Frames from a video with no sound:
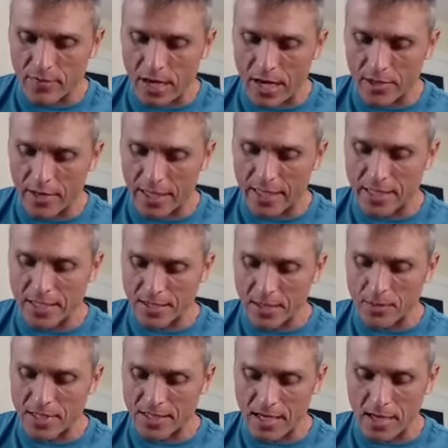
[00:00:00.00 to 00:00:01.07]
violating
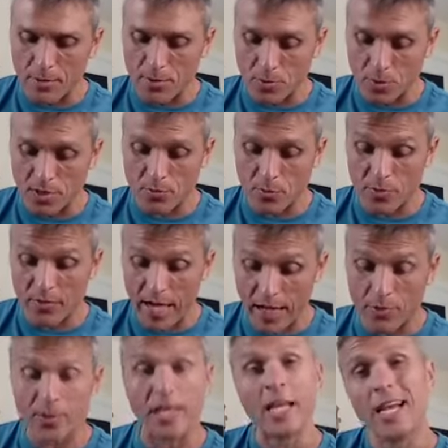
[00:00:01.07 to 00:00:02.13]
some established principle of
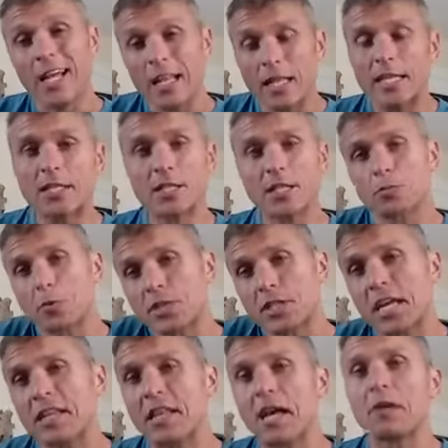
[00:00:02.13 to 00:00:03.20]
equity. Let's just
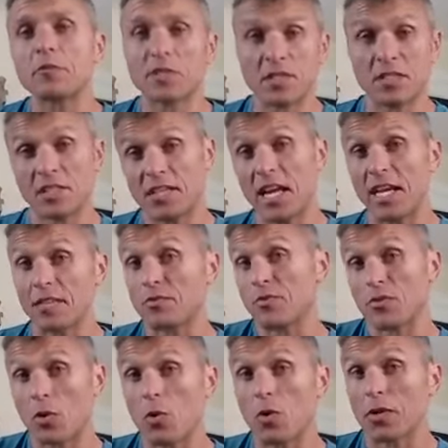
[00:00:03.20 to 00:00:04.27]
pretend that was the state
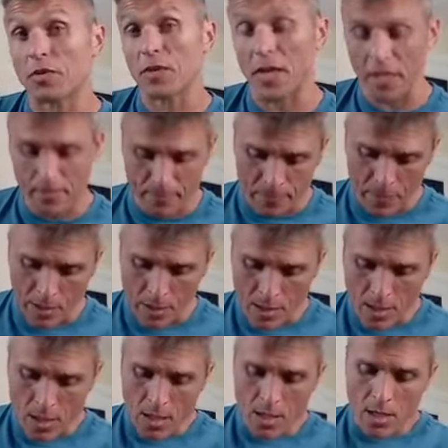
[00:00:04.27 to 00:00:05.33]
or the court, right?
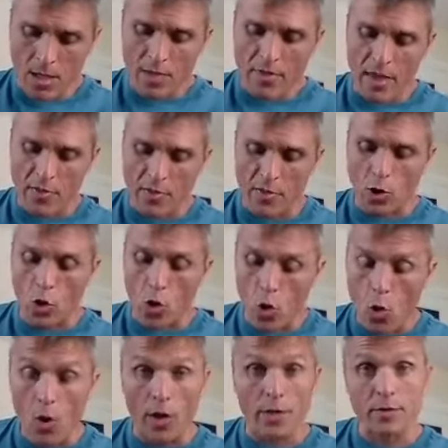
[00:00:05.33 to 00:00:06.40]
Then the
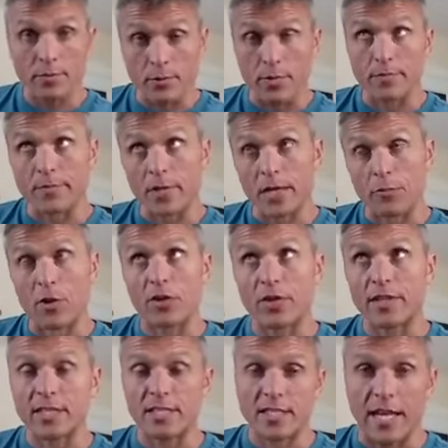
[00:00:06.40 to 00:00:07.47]
court, well,
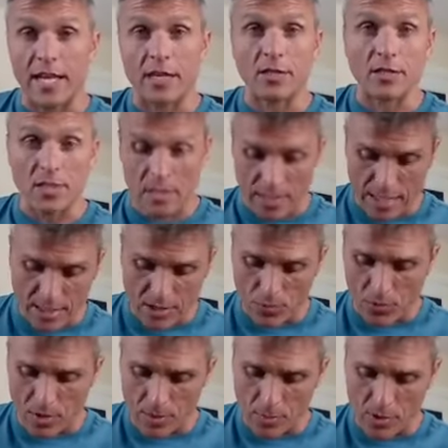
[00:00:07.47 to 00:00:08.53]
really the state, because the state's the
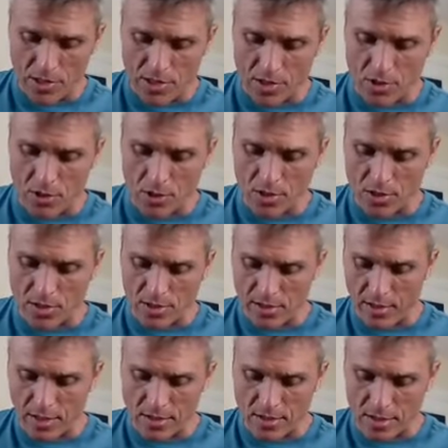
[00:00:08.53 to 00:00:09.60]
one that brings charges
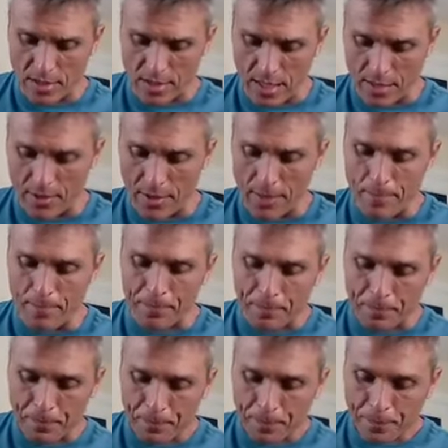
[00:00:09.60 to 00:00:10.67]
and things like that, right?
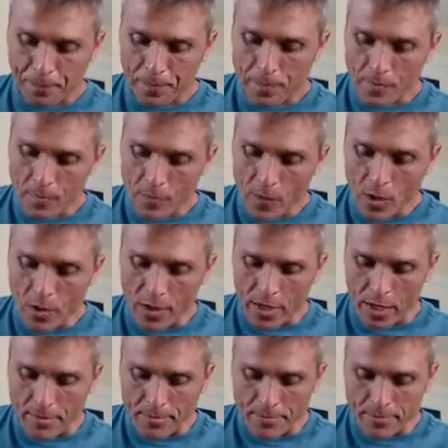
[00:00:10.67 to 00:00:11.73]

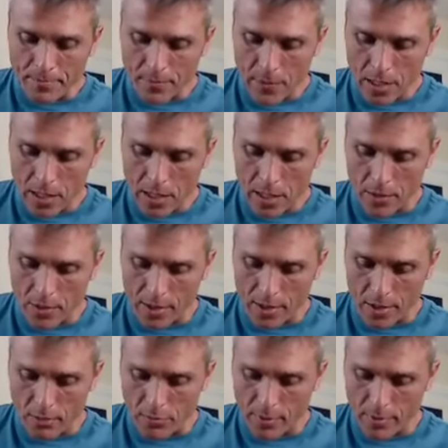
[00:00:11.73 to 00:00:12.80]
Okay, where'd
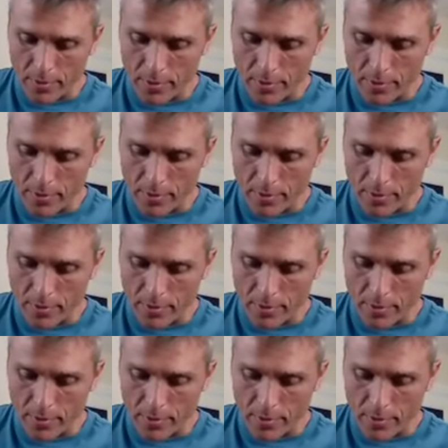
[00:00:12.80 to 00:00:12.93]
it go?